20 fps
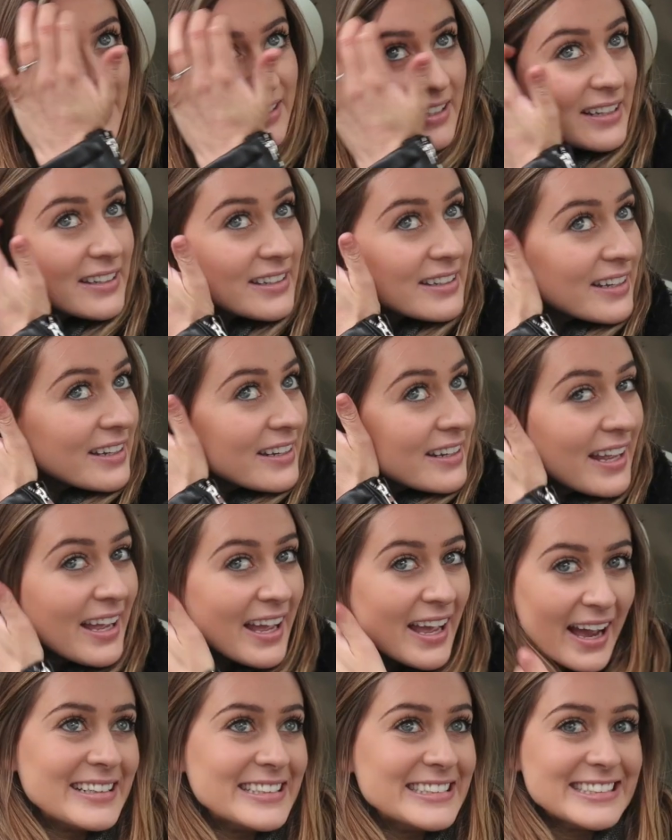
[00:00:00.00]
to London.
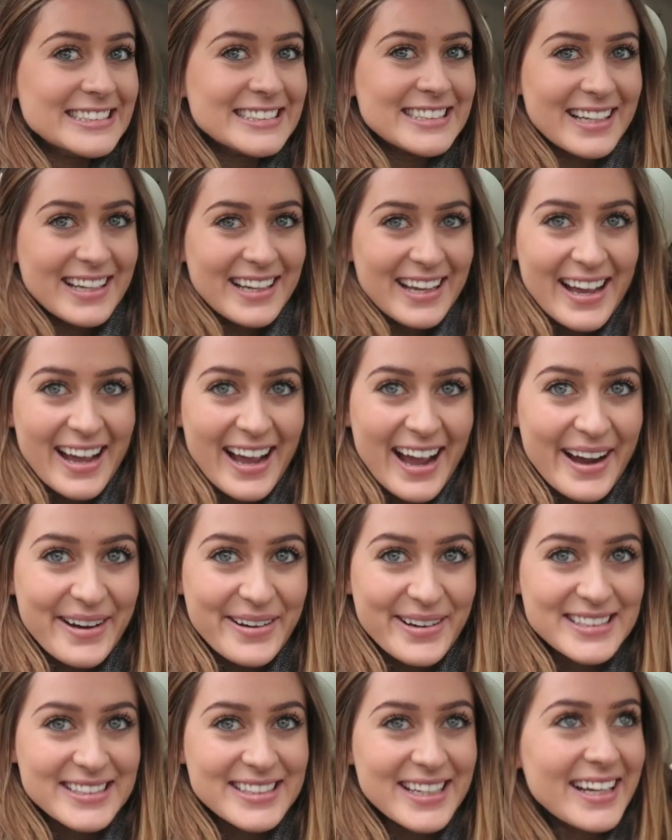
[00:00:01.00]

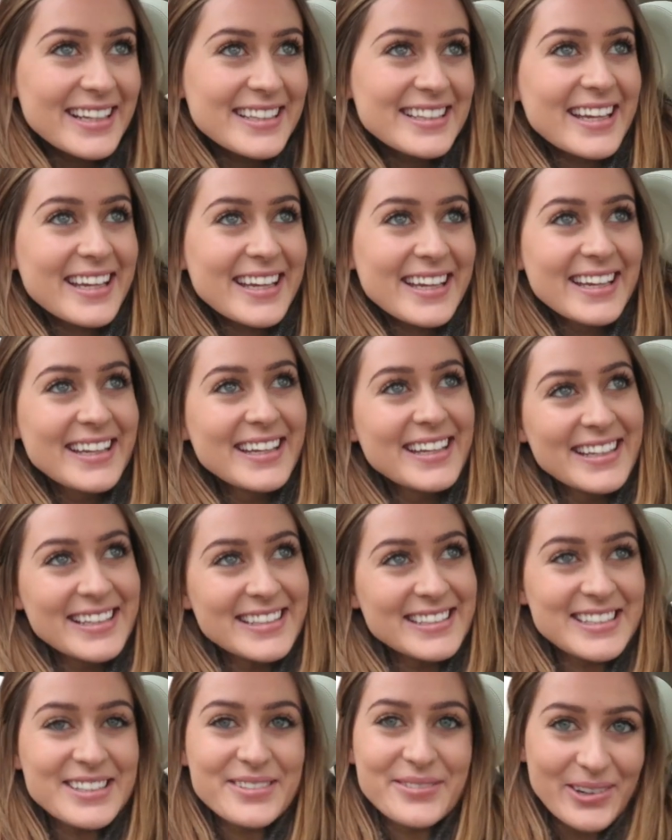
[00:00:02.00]
How
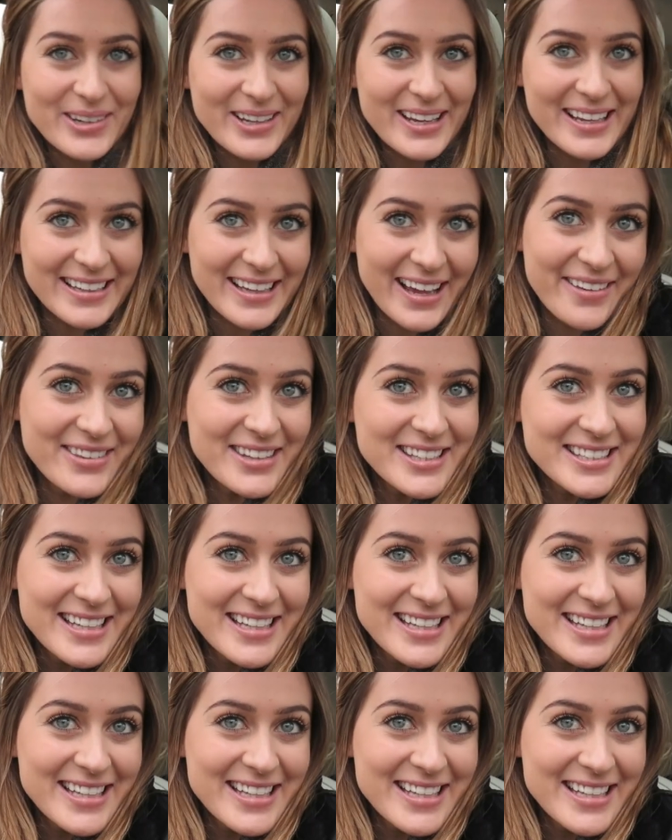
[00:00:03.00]
exciting. She's walking down the